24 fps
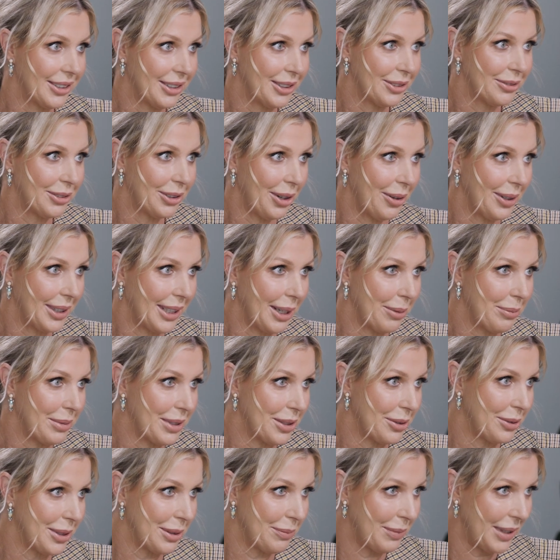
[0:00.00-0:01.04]
of growing up.
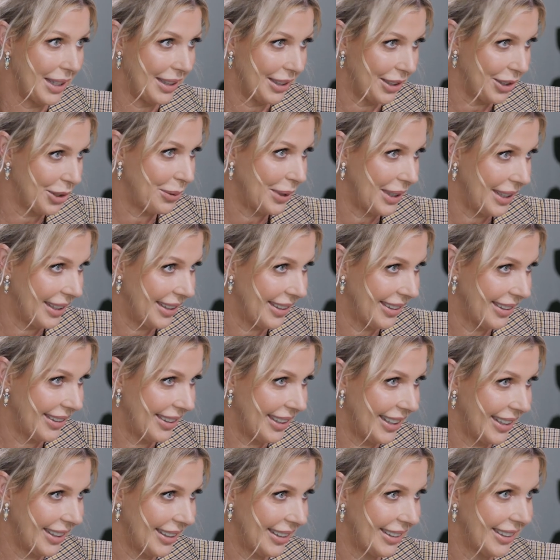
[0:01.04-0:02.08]
It's always been the twin
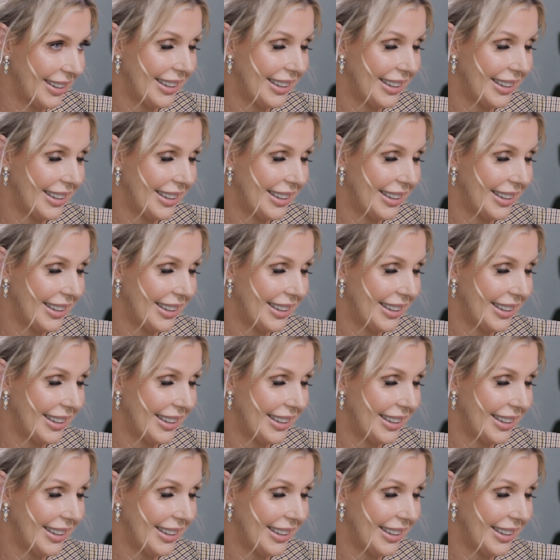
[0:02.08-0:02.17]
thing.